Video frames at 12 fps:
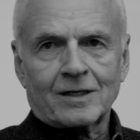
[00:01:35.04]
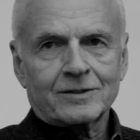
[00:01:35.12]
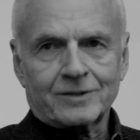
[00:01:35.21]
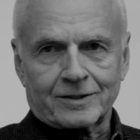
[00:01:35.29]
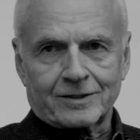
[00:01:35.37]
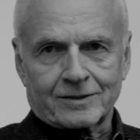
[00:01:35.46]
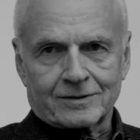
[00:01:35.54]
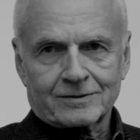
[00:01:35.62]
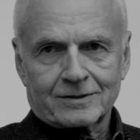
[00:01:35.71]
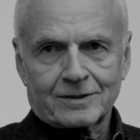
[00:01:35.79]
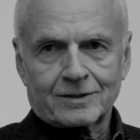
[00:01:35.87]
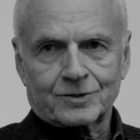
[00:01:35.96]
here
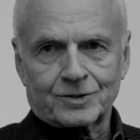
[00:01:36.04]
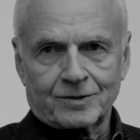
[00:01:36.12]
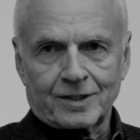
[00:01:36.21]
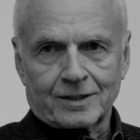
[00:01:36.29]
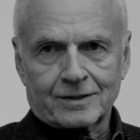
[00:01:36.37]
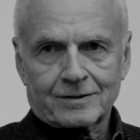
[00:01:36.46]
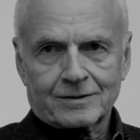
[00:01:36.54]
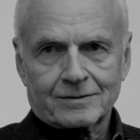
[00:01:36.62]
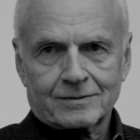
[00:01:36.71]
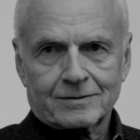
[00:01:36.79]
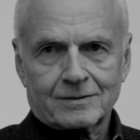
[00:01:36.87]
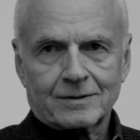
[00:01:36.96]
is unique.
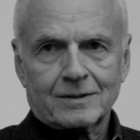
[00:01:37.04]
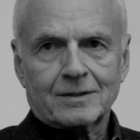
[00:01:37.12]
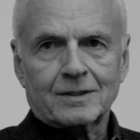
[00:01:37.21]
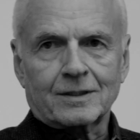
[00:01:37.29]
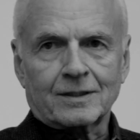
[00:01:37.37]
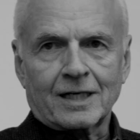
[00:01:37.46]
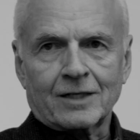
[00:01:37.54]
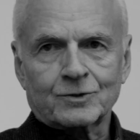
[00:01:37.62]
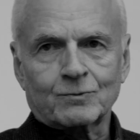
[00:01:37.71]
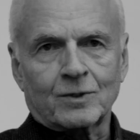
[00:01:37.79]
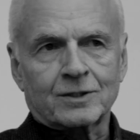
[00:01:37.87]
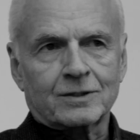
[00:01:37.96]
It allows
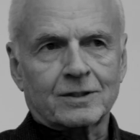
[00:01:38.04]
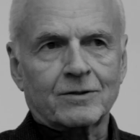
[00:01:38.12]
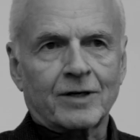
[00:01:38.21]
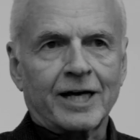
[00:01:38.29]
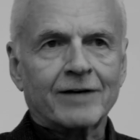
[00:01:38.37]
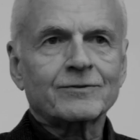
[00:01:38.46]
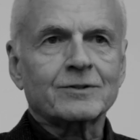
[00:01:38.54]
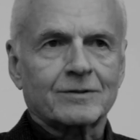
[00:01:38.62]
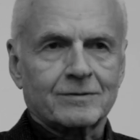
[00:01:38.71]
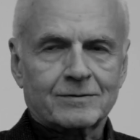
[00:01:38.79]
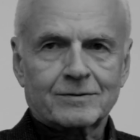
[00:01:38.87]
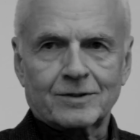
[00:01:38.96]
one to go after
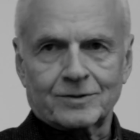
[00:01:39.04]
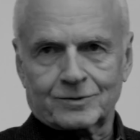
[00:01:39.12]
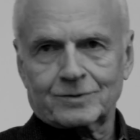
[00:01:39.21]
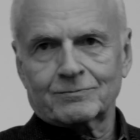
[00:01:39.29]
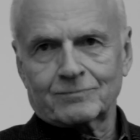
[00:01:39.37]
those,